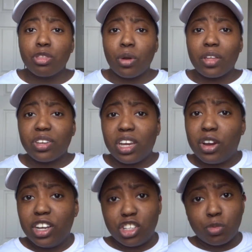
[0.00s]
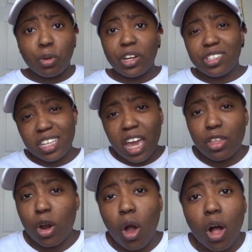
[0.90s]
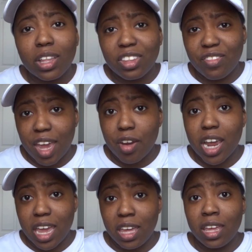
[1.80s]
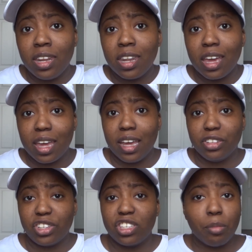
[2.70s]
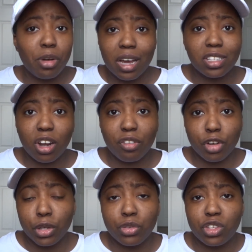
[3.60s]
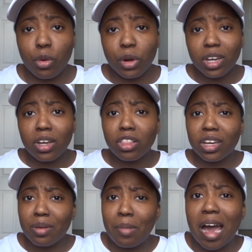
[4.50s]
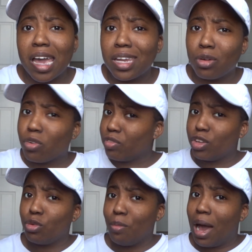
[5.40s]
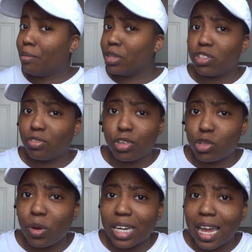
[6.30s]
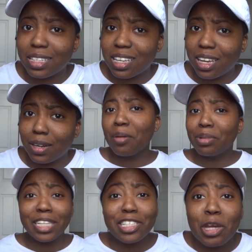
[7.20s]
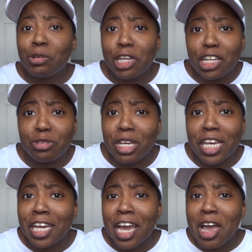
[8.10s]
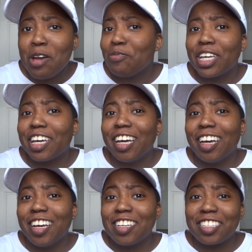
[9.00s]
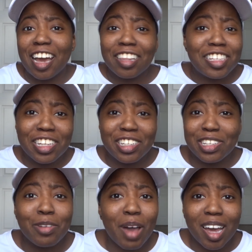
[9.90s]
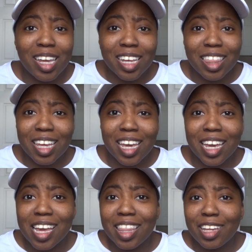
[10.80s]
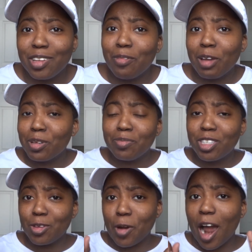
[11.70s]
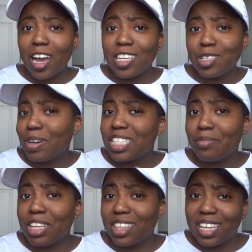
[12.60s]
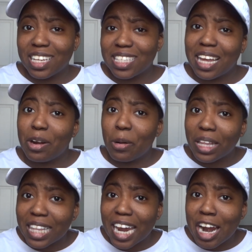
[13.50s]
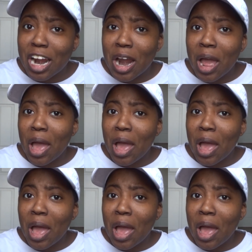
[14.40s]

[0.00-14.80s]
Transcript: throughout the year and just put it together all in the very end and just summarize it all for you. So we're gonna look at mine and review my music for 2018. Please don't judge me because I listen to just about anything and then you might be surprised by some of the things that are on there.